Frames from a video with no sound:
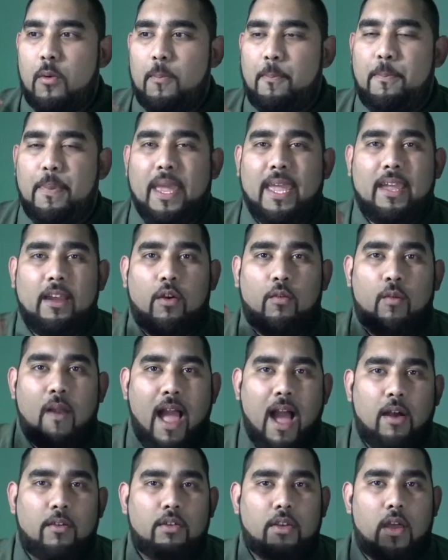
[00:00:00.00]
Being
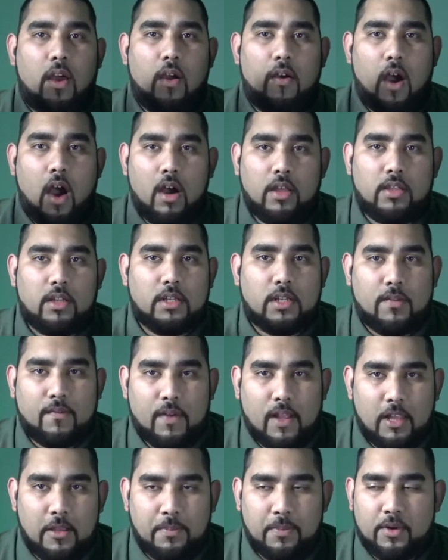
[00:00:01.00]
around other
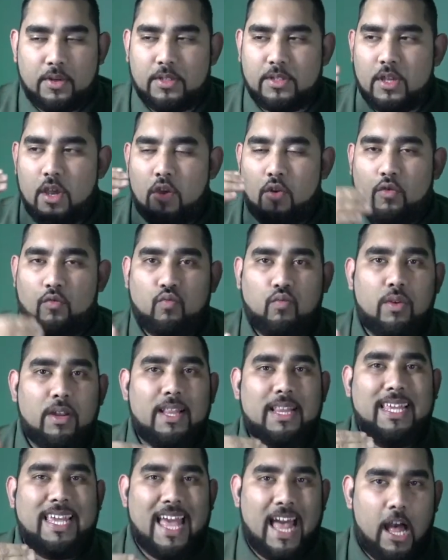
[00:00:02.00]
developers
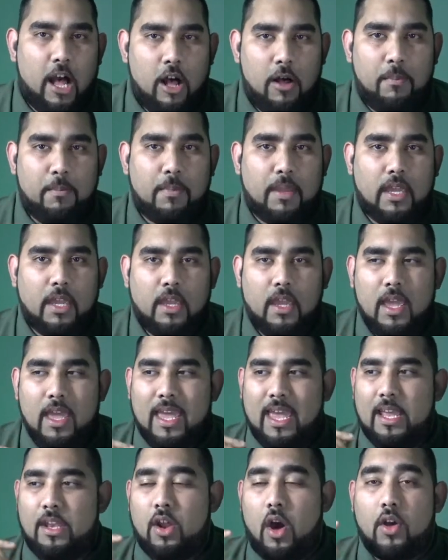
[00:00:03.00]
really helped me
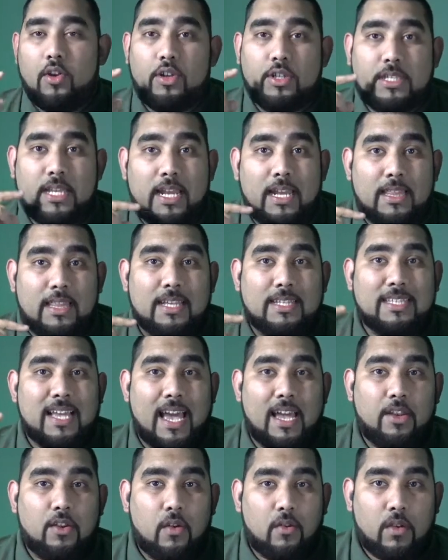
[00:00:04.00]
in understanding things I
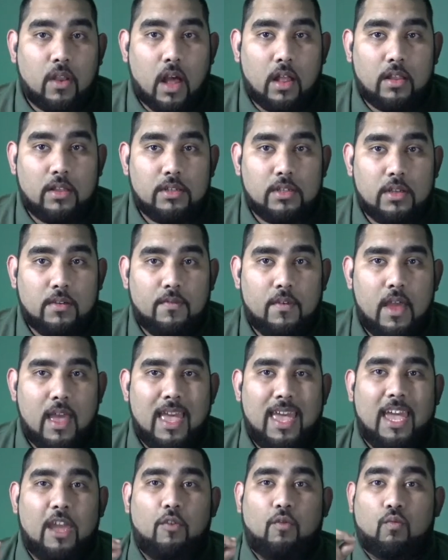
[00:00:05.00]
had no knowledge of.
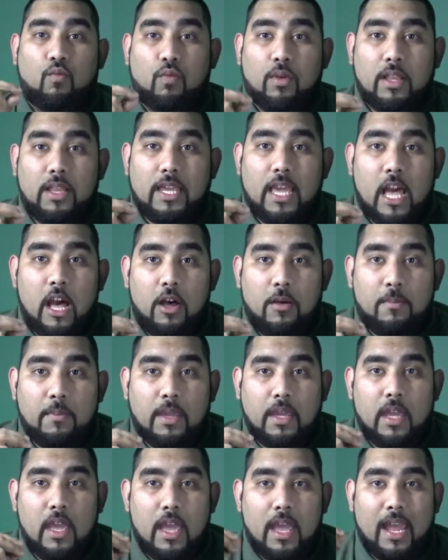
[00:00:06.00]
It really helped
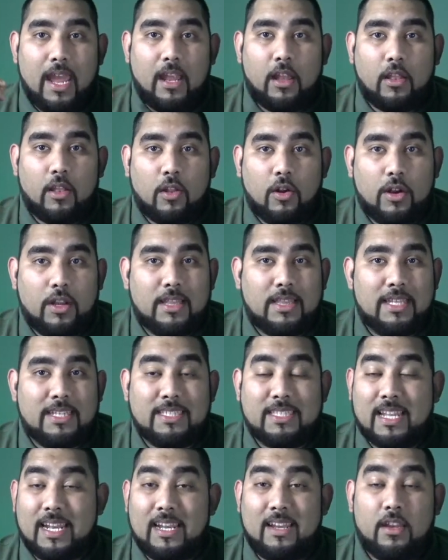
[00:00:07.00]
me in learning things
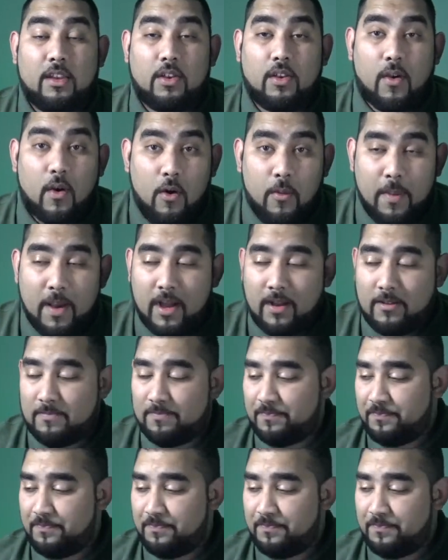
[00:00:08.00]
that I didn't know about.